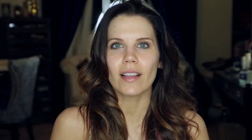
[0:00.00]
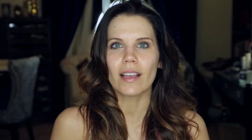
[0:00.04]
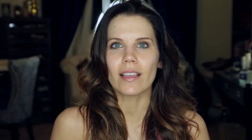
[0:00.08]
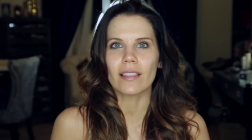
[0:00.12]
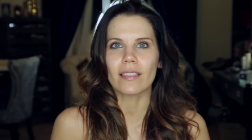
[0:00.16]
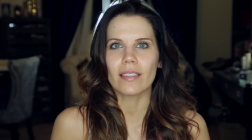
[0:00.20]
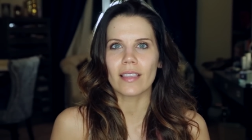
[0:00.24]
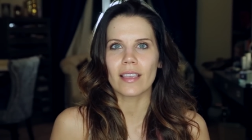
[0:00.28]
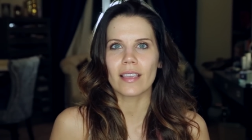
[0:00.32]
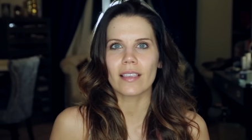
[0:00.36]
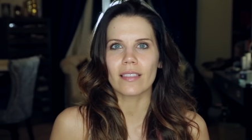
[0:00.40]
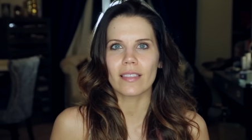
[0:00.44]
I
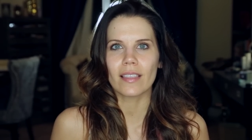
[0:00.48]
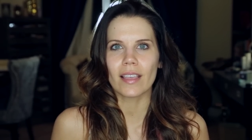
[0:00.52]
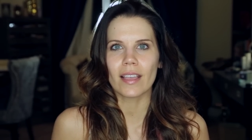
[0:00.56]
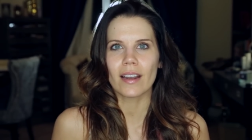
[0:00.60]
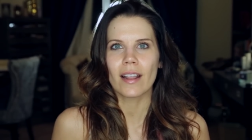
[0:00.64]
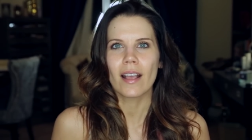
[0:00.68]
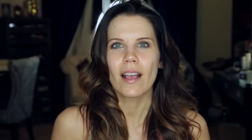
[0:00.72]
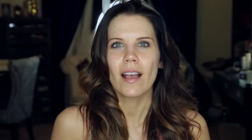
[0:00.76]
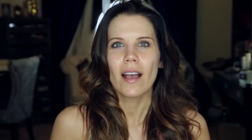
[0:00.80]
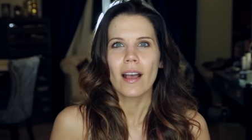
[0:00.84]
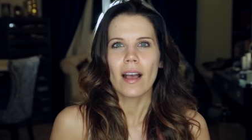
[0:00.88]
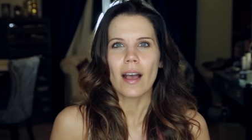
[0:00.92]
think
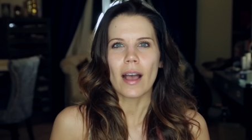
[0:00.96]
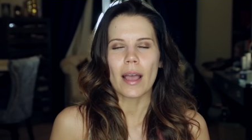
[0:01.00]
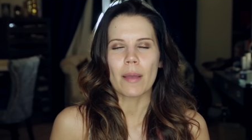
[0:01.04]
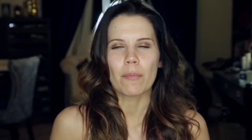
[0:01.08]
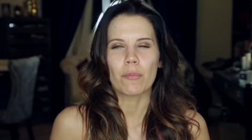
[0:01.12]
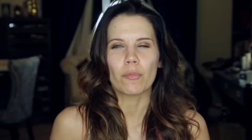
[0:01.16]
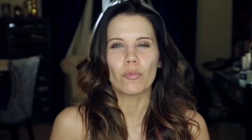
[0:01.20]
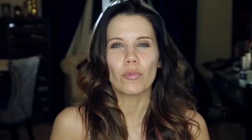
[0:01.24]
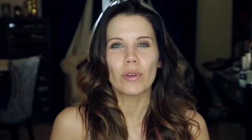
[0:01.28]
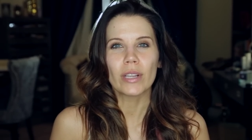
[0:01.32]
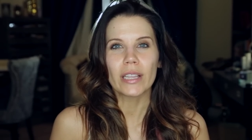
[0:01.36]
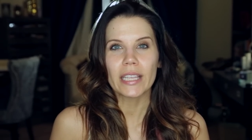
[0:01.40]
that
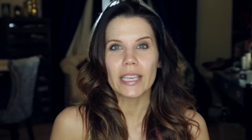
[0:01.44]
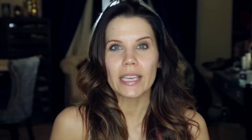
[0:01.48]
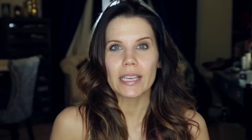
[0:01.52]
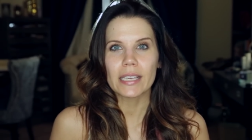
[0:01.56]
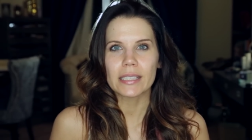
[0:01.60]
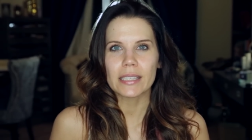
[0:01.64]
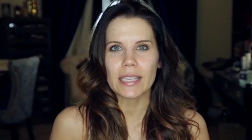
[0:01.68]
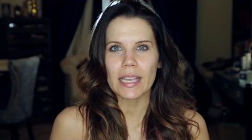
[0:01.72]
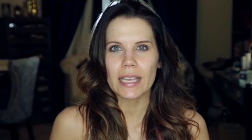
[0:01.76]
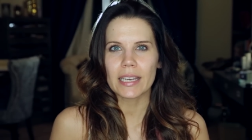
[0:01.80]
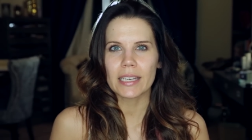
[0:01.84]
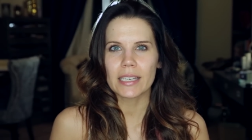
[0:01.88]
I'm really
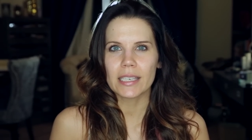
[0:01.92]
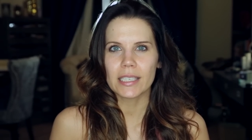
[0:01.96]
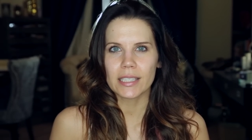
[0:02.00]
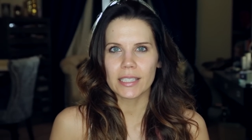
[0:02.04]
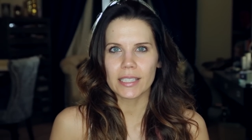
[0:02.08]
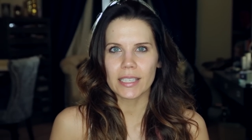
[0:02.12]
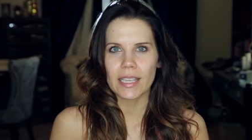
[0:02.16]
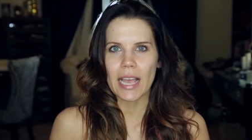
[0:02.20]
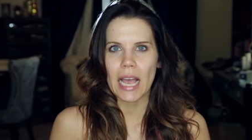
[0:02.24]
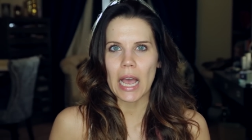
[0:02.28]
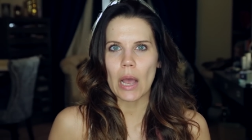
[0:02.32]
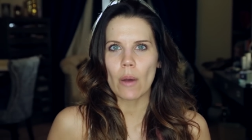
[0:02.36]
excited to
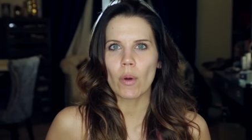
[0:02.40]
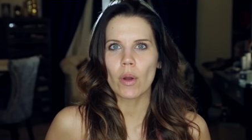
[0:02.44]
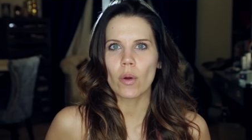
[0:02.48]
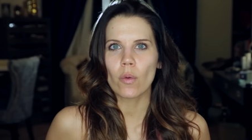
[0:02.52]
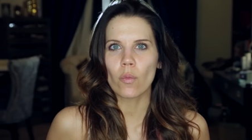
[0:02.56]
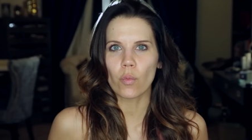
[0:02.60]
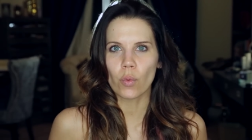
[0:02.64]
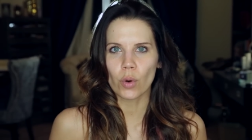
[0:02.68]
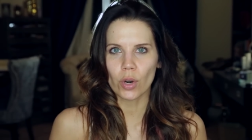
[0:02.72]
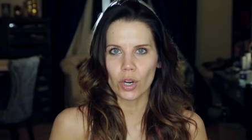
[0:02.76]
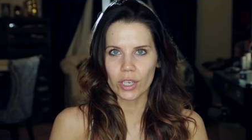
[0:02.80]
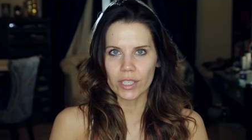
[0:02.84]
see how it
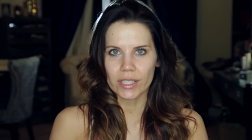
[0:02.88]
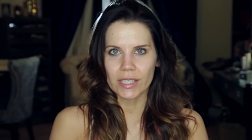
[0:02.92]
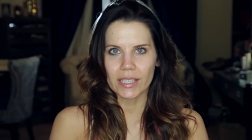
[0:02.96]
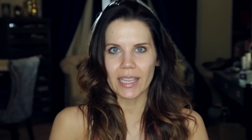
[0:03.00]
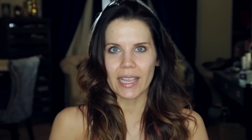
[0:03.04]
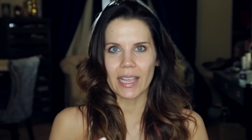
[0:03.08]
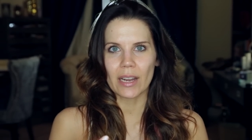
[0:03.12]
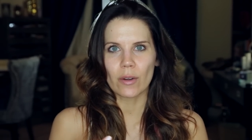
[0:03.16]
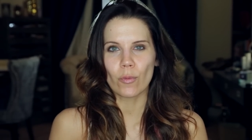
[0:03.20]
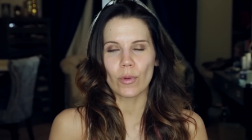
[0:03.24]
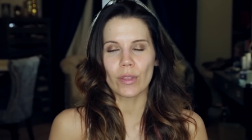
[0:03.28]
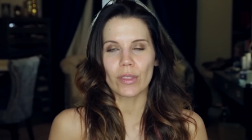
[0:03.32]
works
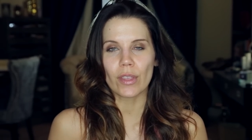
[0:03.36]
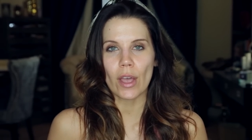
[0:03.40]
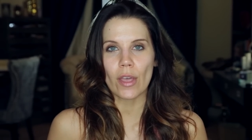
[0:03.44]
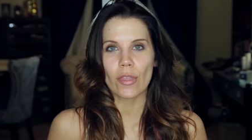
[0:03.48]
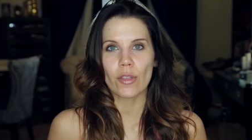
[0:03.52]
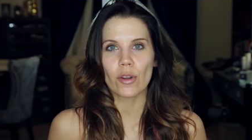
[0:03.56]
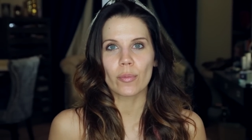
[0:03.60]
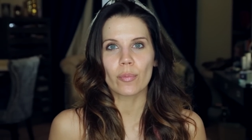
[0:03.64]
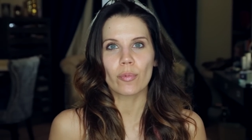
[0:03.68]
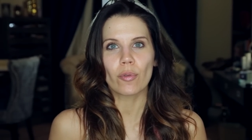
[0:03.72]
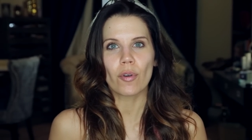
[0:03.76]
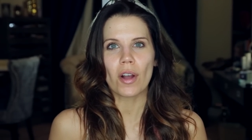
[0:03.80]
in with
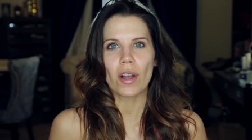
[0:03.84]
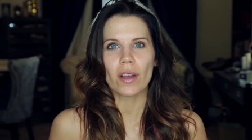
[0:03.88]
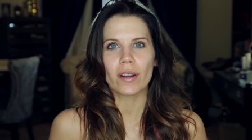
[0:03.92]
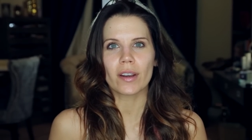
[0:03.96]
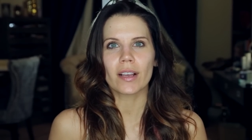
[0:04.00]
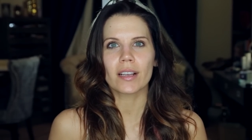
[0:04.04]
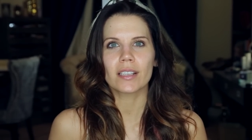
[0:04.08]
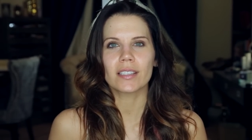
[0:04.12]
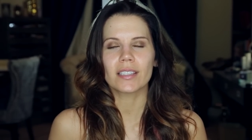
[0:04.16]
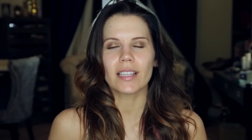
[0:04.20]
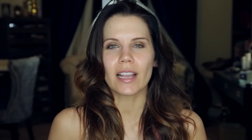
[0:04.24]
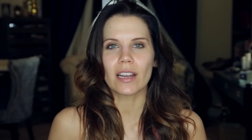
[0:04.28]
other
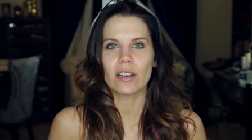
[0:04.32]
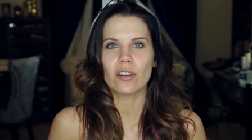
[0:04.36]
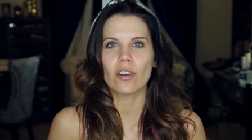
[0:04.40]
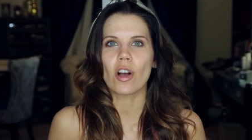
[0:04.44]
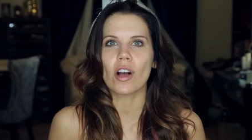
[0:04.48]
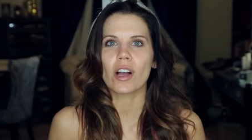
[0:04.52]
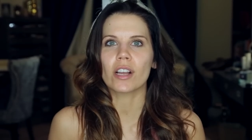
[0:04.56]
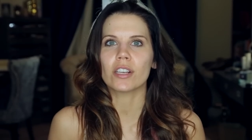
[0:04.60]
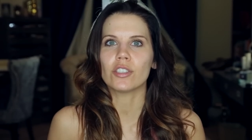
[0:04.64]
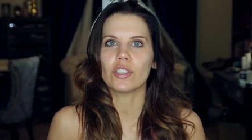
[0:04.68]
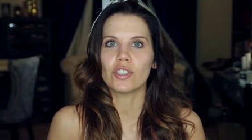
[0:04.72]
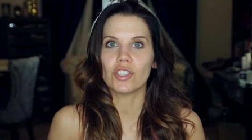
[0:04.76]
products and
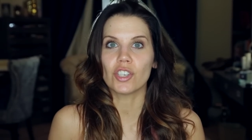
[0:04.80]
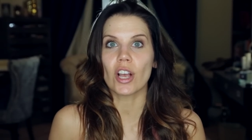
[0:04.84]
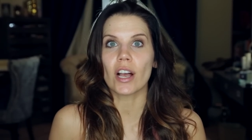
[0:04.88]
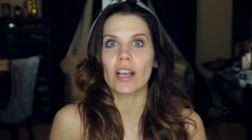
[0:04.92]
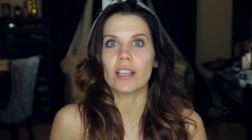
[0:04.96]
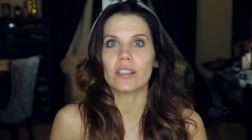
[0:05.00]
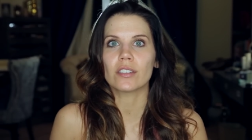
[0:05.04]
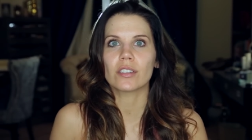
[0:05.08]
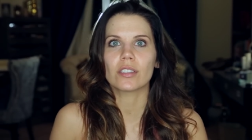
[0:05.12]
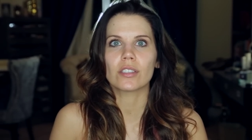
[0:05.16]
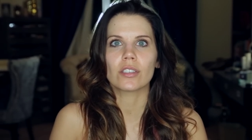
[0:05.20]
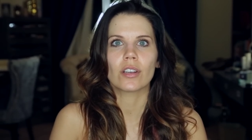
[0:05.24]
not
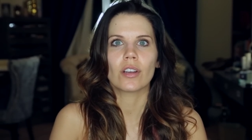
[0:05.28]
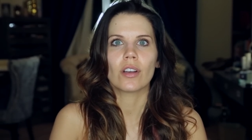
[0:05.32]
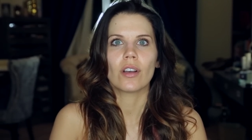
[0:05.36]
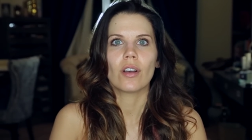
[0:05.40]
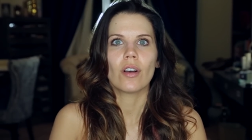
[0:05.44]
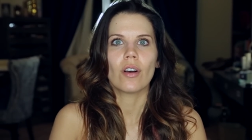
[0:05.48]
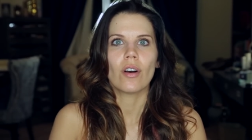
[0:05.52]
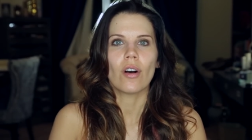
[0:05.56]
just